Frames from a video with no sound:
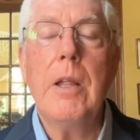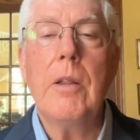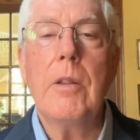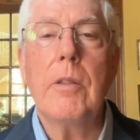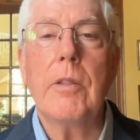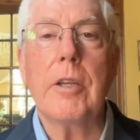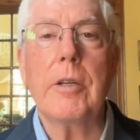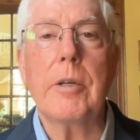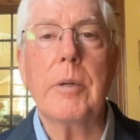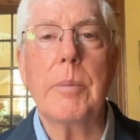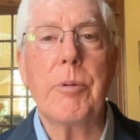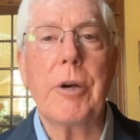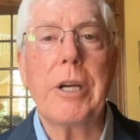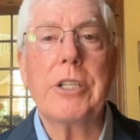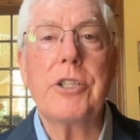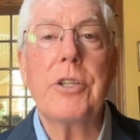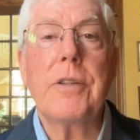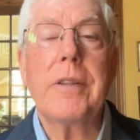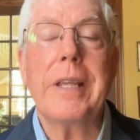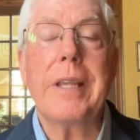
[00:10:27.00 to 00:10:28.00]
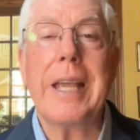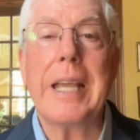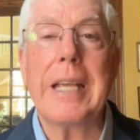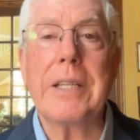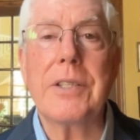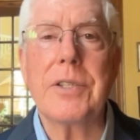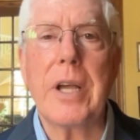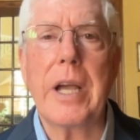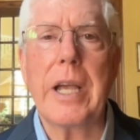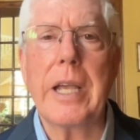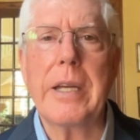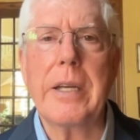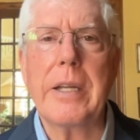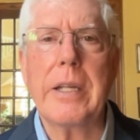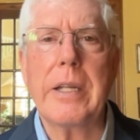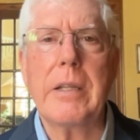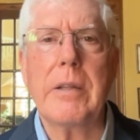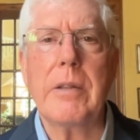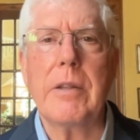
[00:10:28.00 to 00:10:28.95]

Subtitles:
The depression, the anxiety,